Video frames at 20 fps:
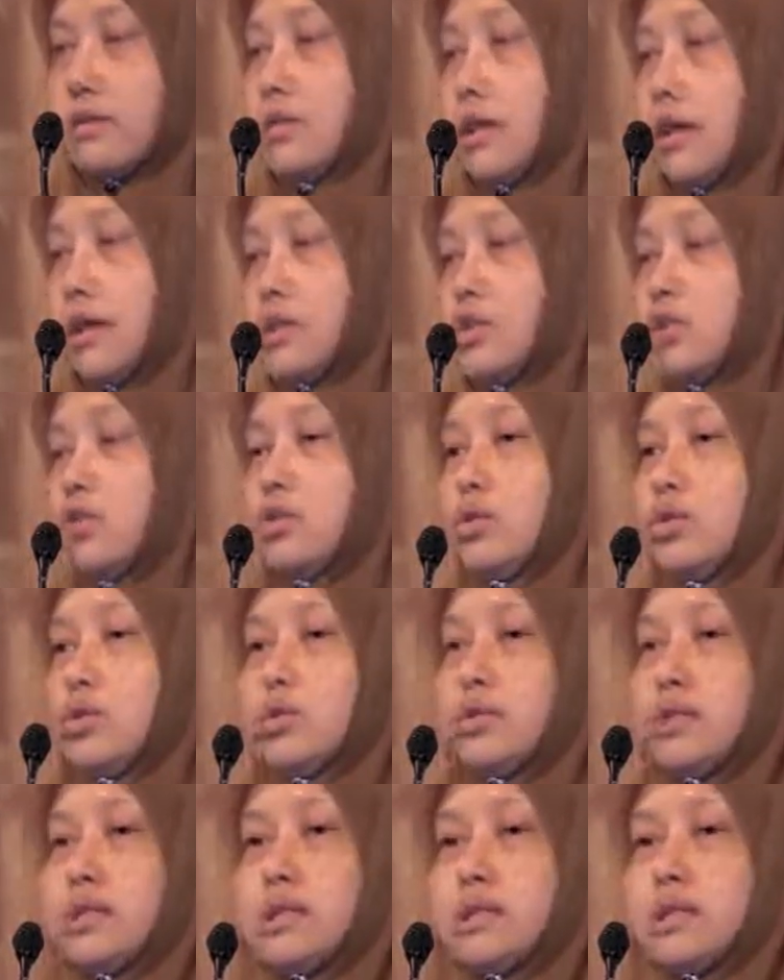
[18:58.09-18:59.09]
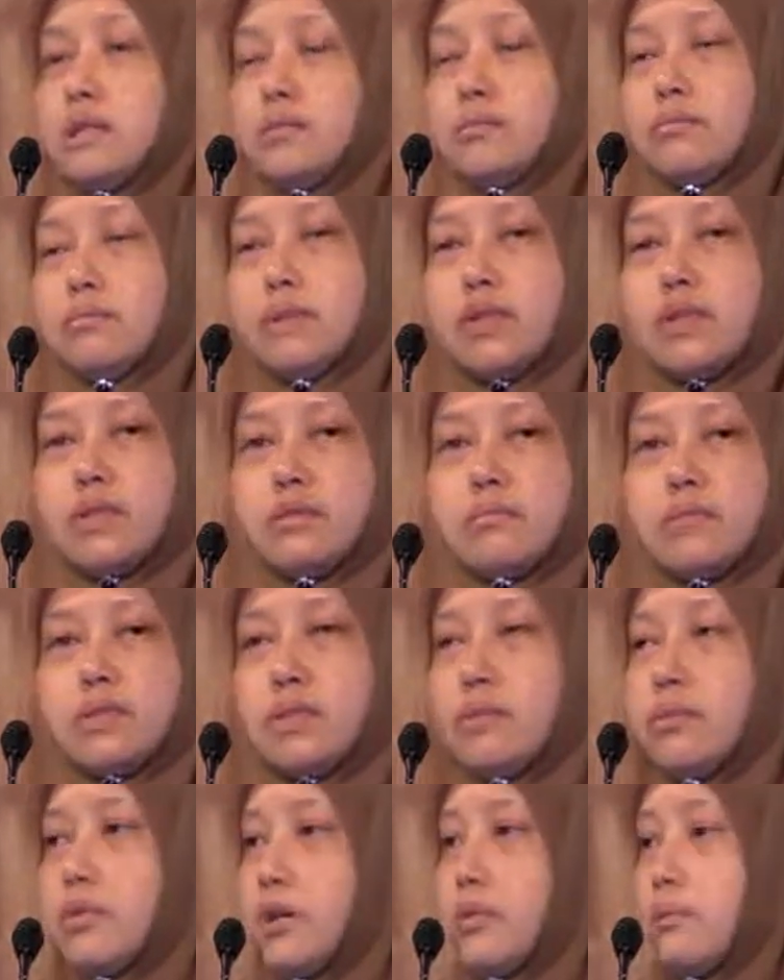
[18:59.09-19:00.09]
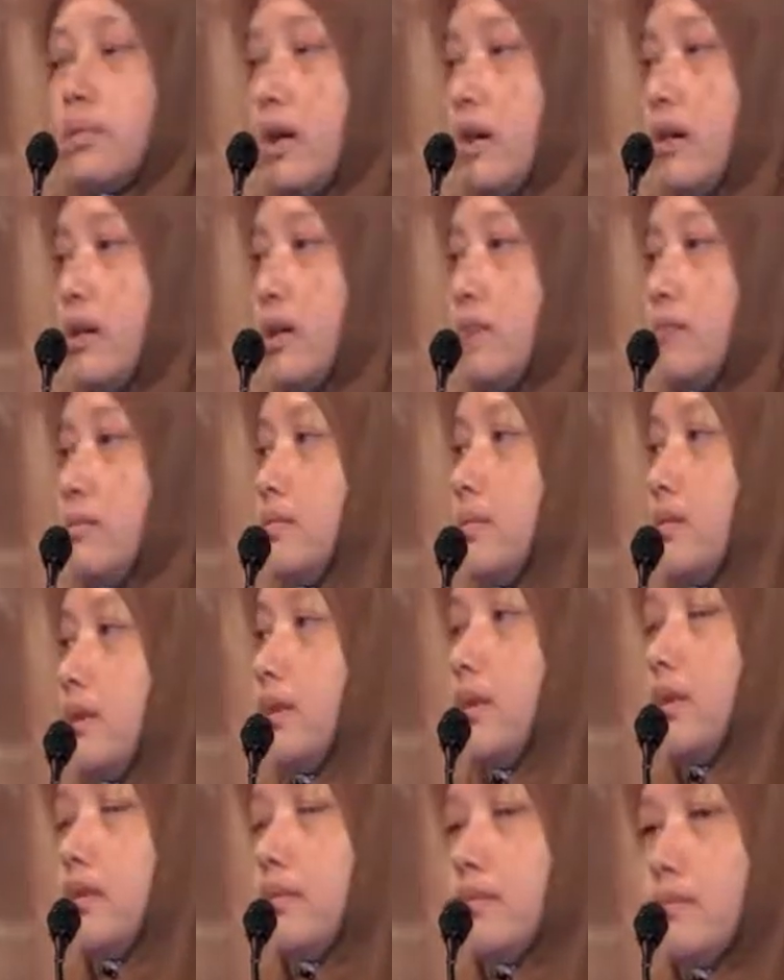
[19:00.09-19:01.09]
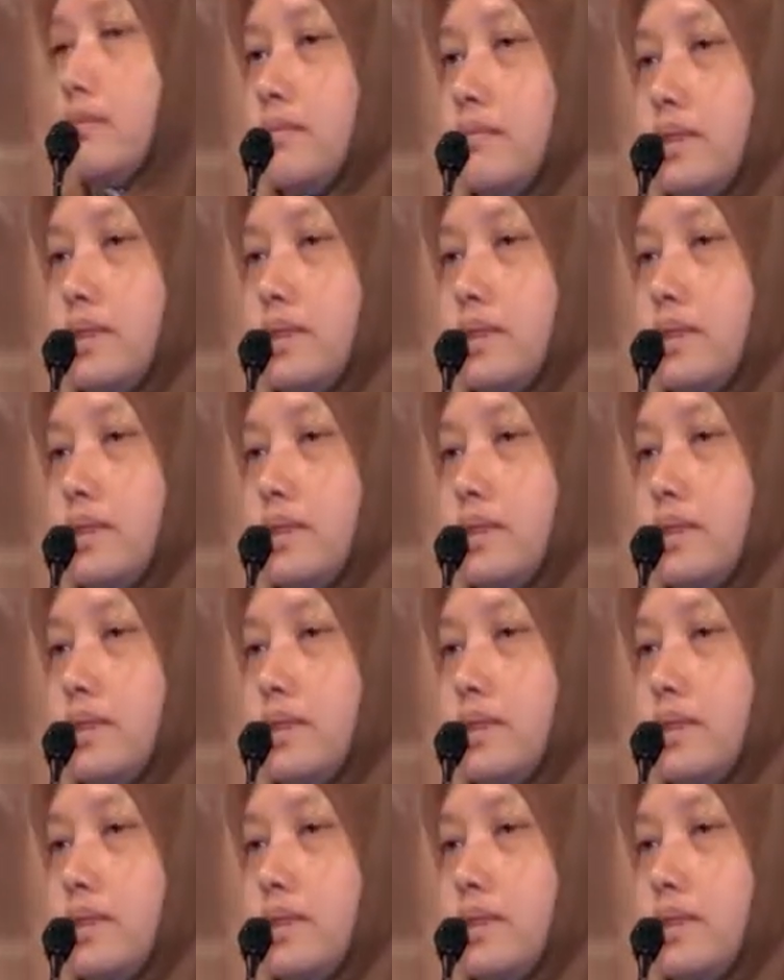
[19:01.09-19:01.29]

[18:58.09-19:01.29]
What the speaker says: As you know, there's some of them are